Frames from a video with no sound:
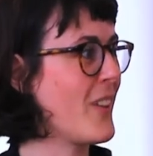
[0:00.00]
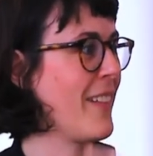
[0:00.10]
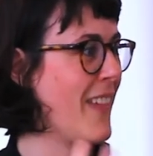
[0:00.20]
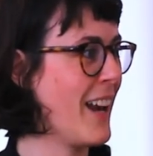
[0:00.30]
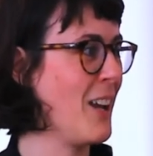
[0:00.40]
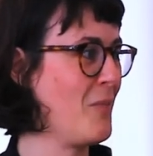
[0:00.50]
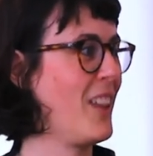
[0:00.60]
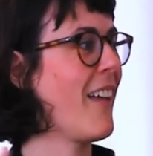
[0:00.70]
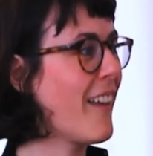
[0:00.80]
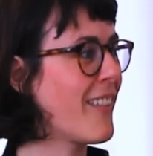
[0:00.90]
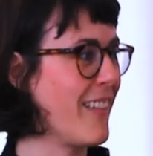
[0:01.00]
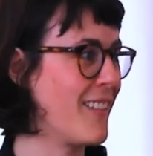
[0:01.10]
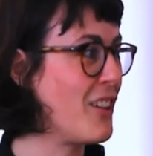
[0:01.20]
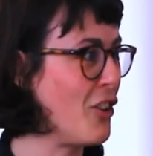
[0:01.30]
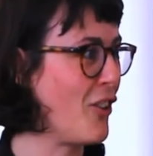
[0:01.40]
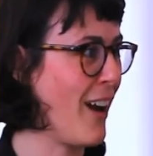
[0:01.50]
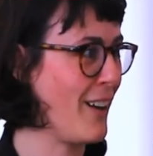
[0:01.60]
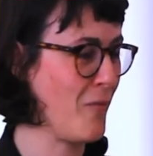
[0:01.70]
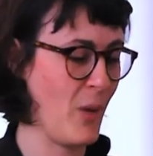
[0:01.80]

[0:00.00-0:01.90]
Like, then I'd be, like, this new kind of